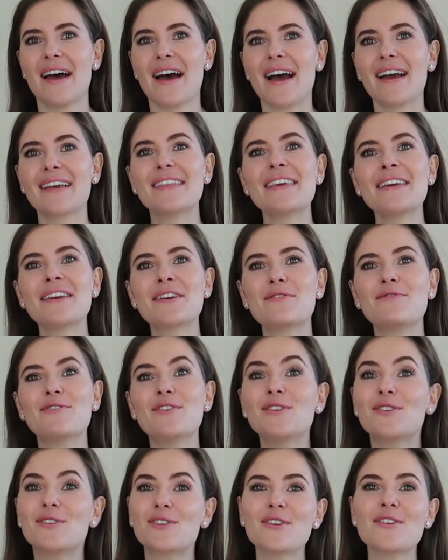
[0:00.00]
I think if you
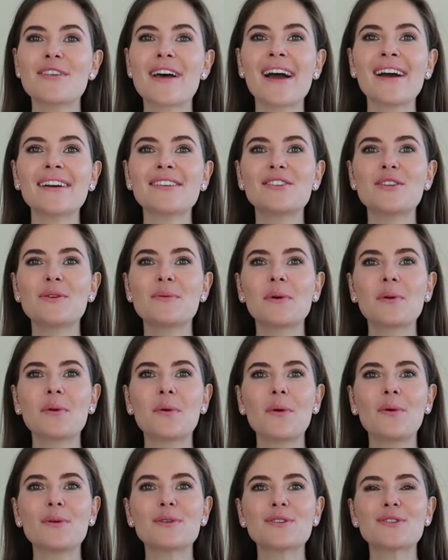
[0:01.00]
do that, you will
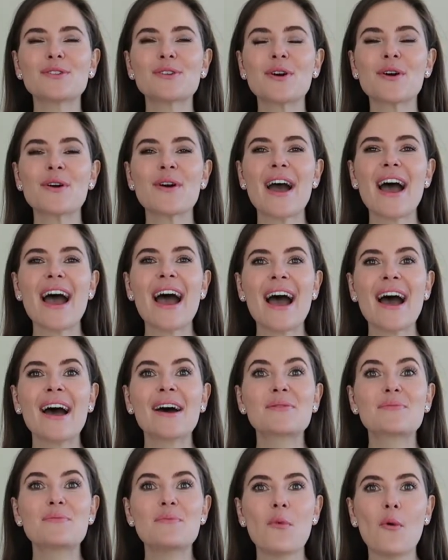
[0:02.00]
also
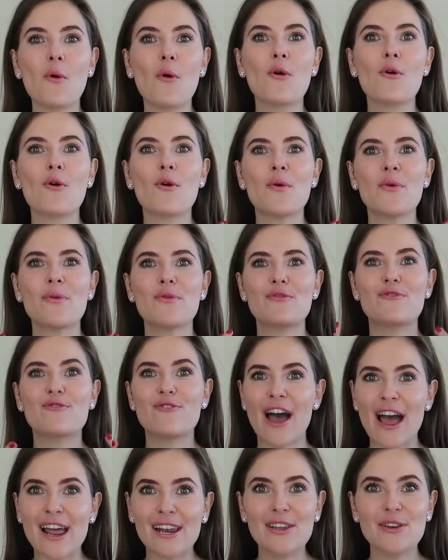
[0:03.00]
add more
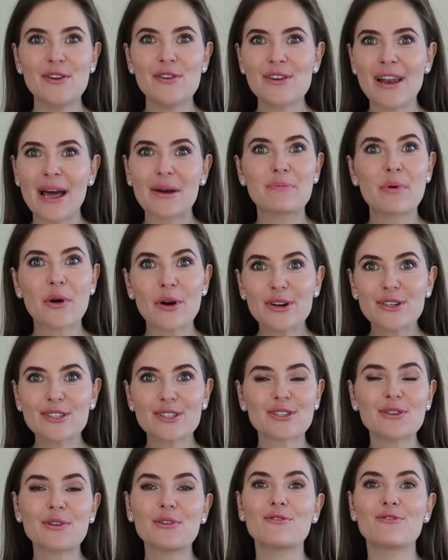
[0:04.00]
value, like
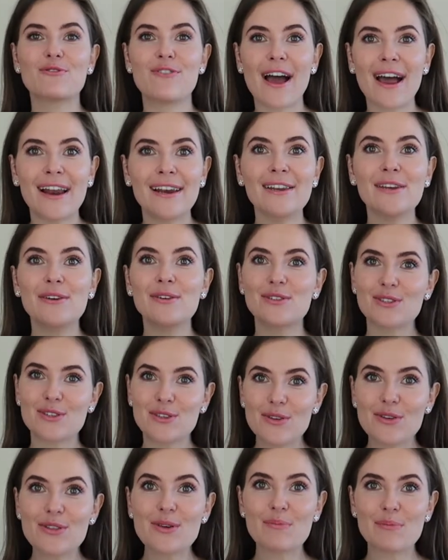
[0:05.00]
personal value,
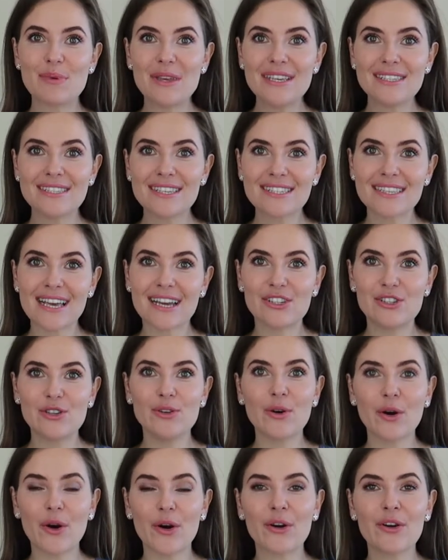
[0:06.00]
to the pieces that
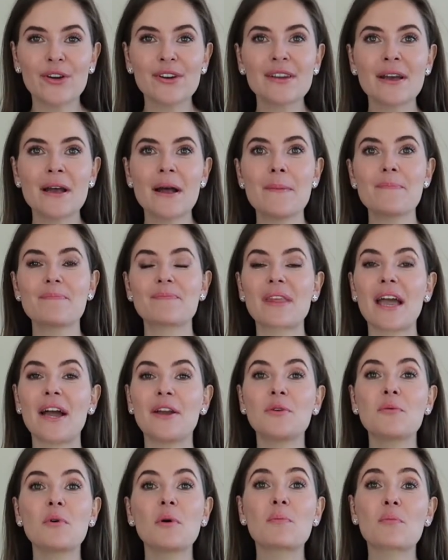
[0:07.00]
you own, and
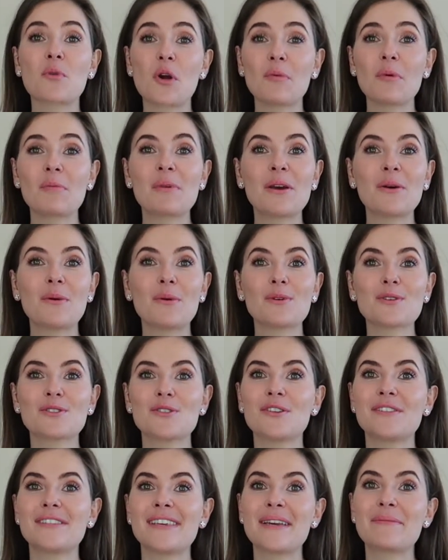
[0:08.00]
you will probably also
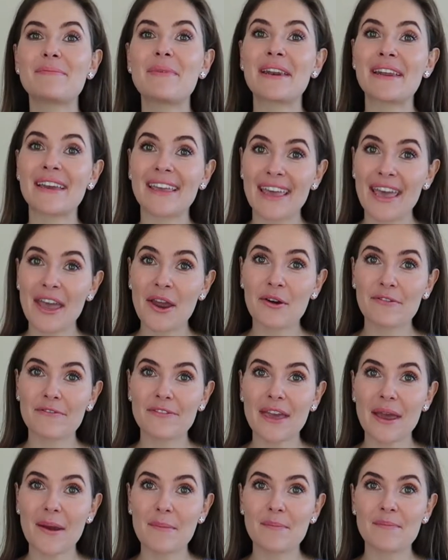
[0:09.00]
take better care of
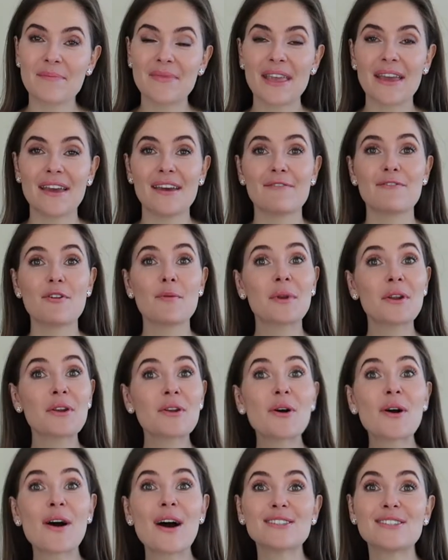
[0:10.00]
them. If you want to
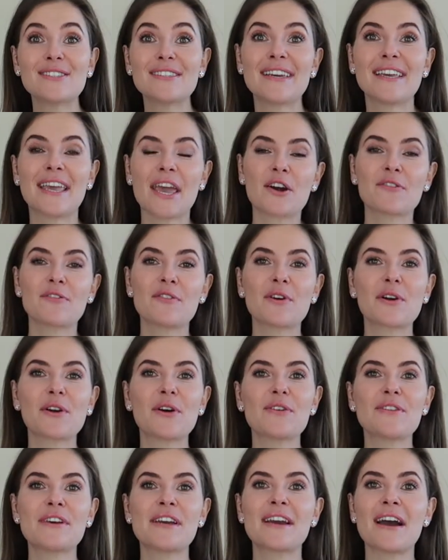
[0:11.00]
know how to take care of your
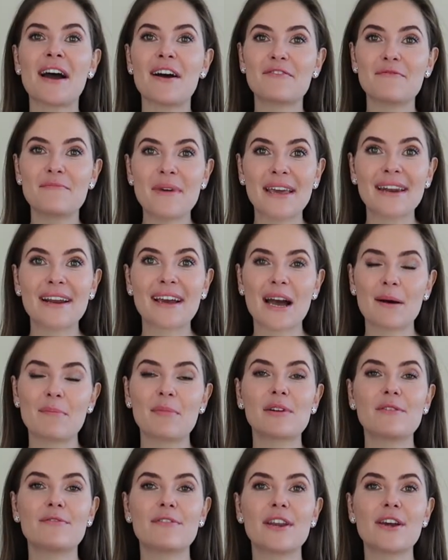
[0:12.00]
clothing, I've made a couple
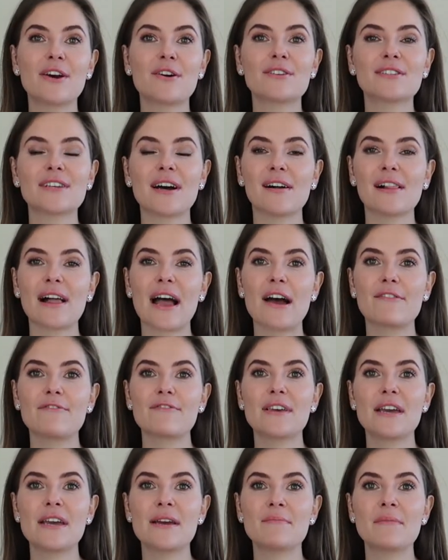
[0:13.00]
of videos. I'll have
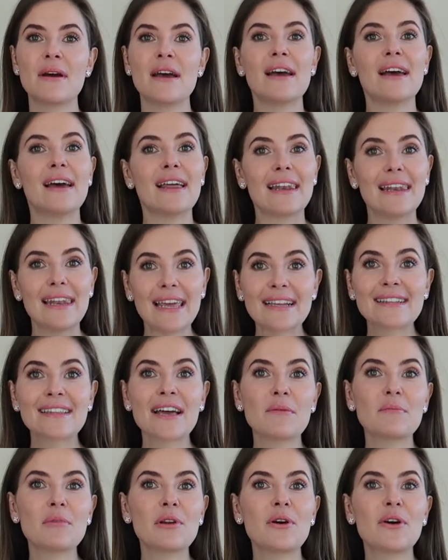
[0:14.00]
them linked
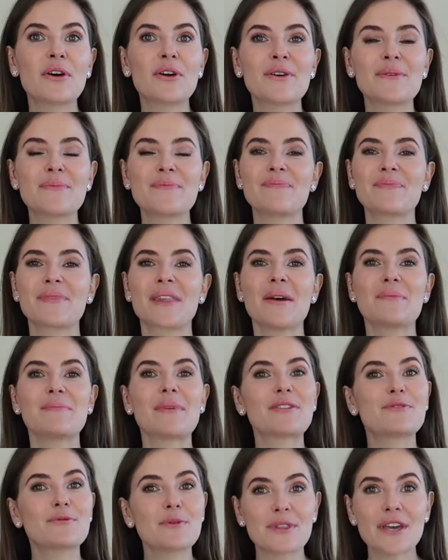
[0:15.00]
down below.
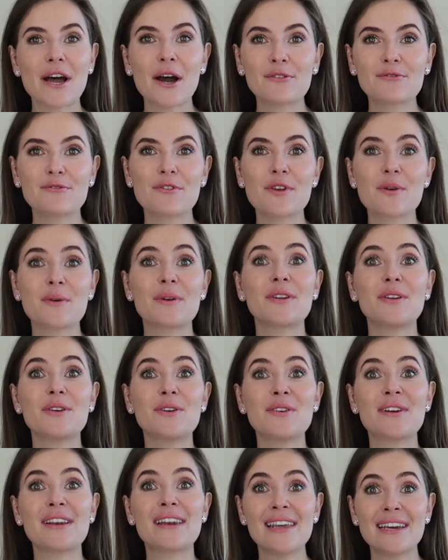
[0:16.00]
But without further
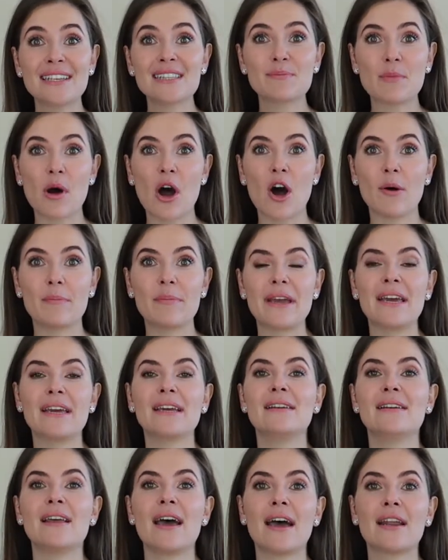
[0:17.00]
ado, let's pop
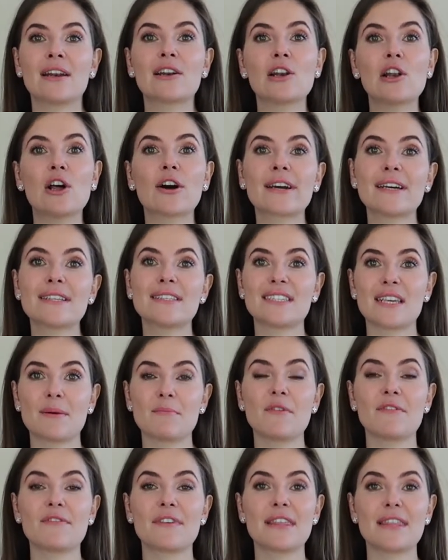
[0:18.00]
in and look at some
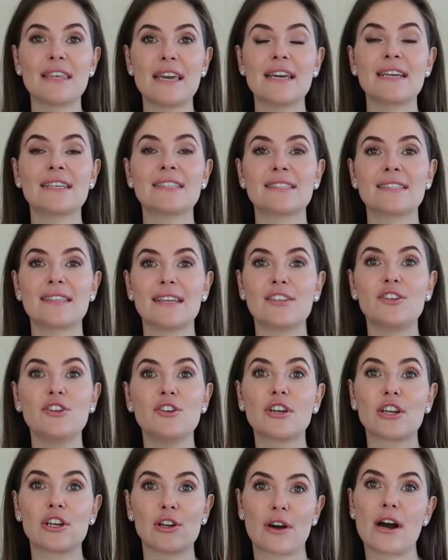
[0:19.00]
of the things that you
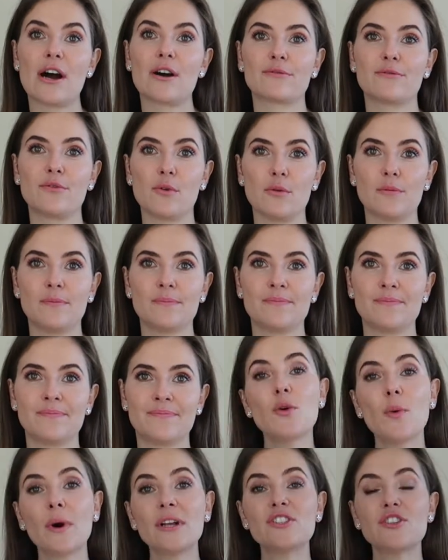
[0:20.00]
can look out for.
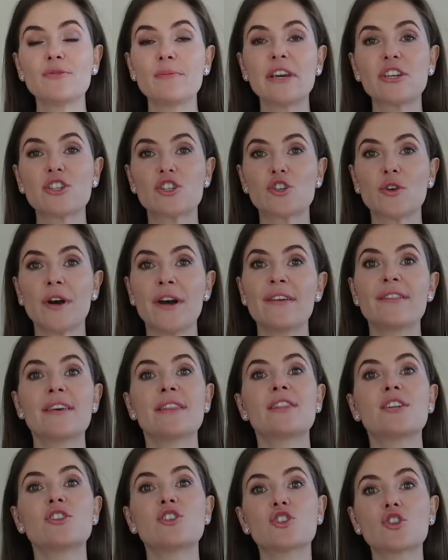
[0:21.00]
You want to make sure that
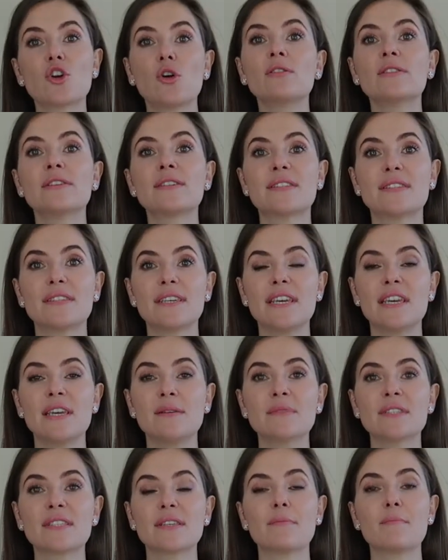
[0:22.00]
the shoulder
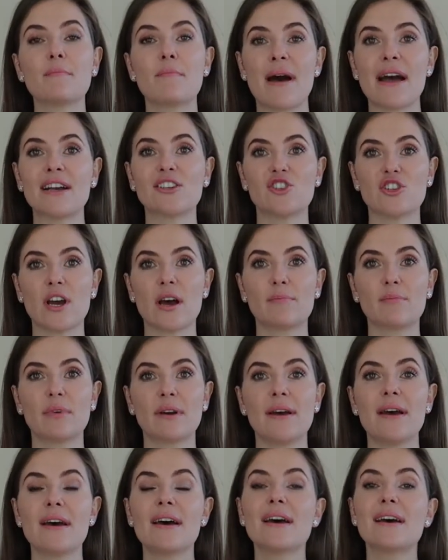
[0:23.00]
seams match up,
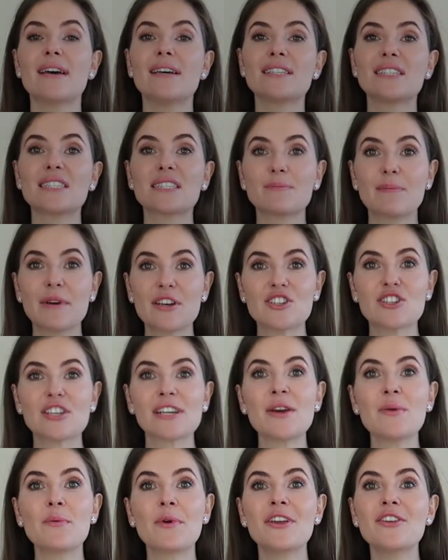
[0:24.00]

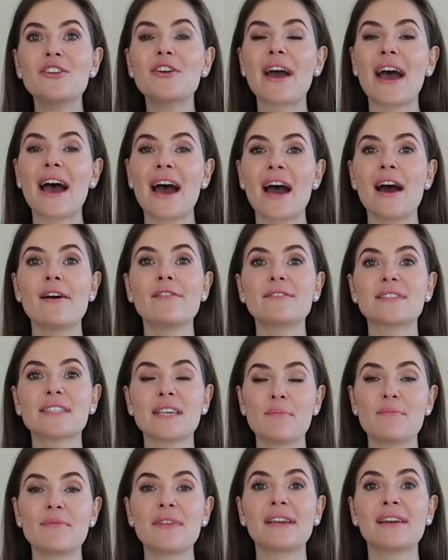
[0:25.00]
especially when you have
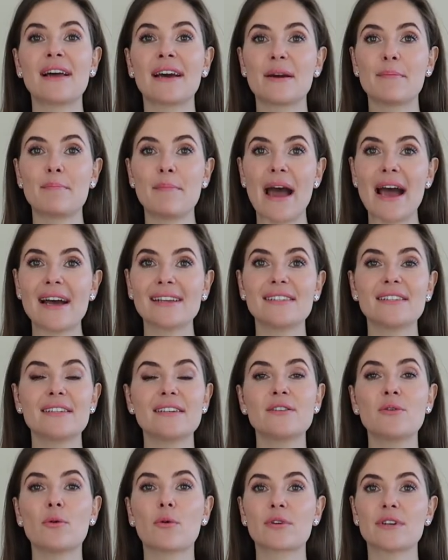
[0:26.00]
something like a
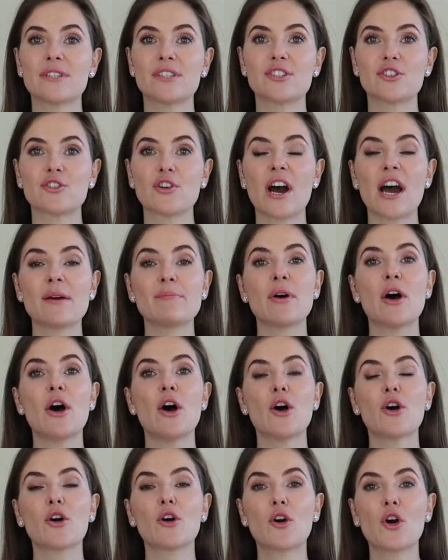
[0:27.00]
pattern or a stripe
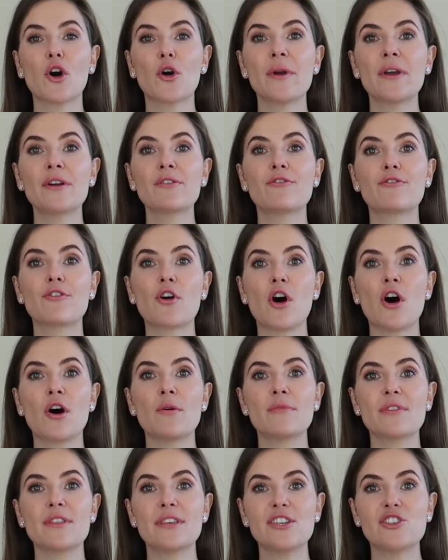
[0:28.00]
going
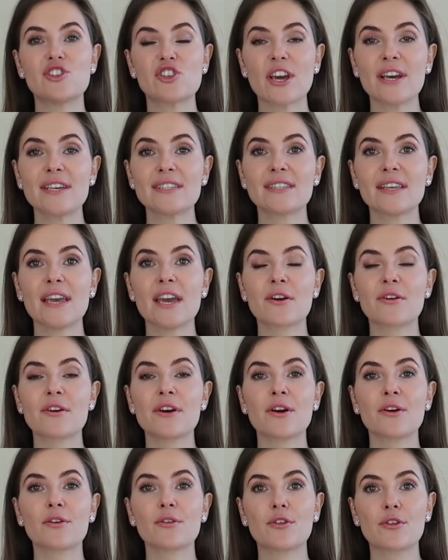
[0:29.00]
from the chest
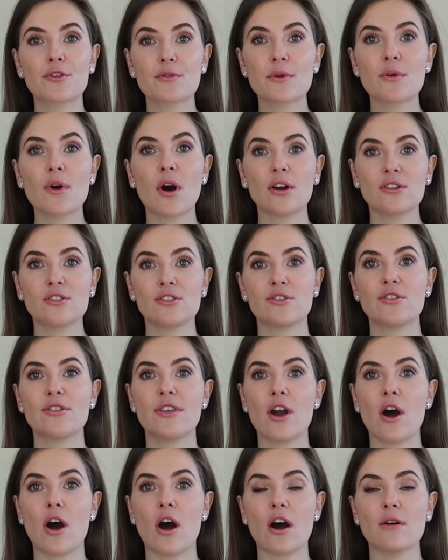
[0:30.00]
area through onto
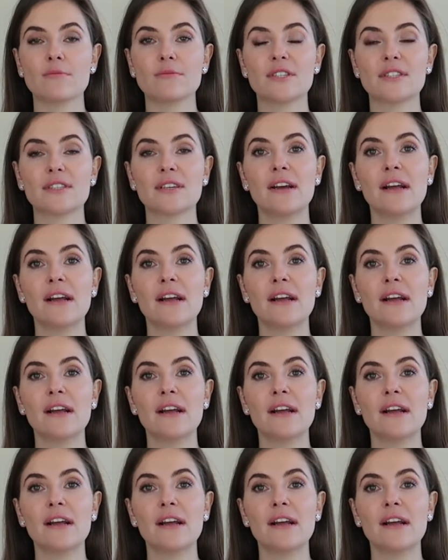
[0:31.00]
the arms.